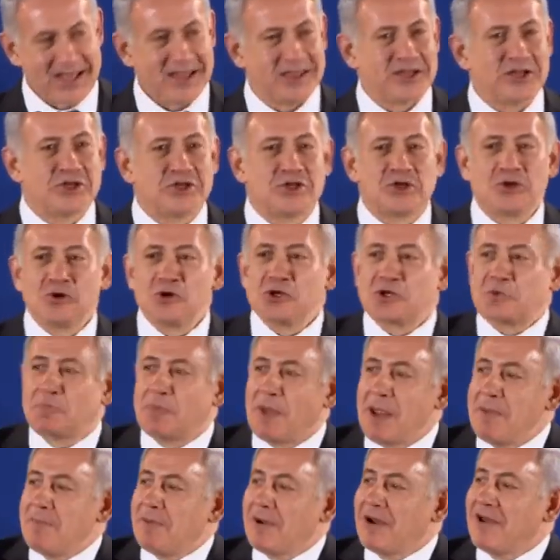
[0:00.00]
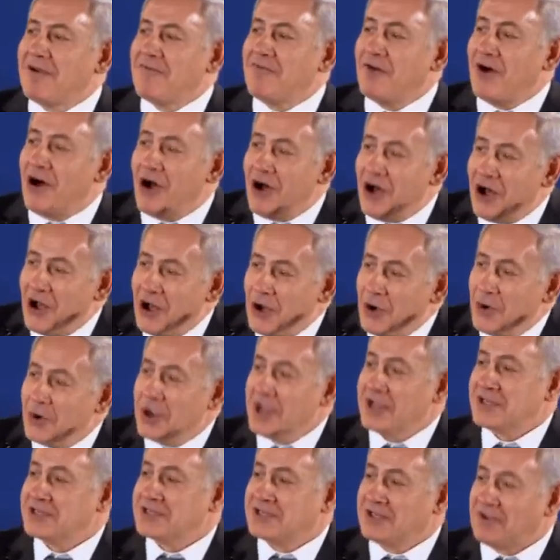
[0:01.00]
The Jewish people have
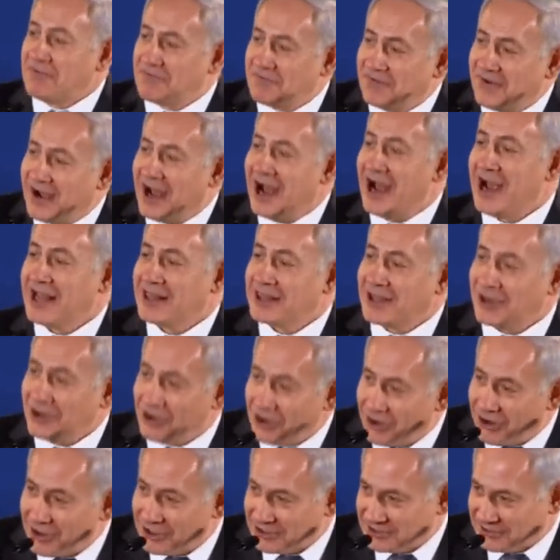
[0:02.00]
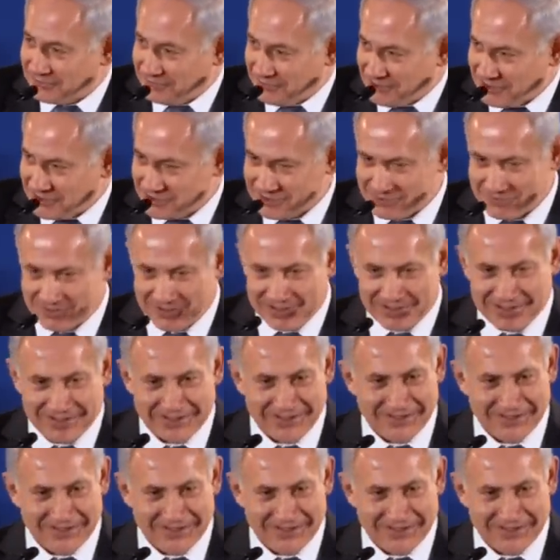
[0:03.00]
always defied the laws of history.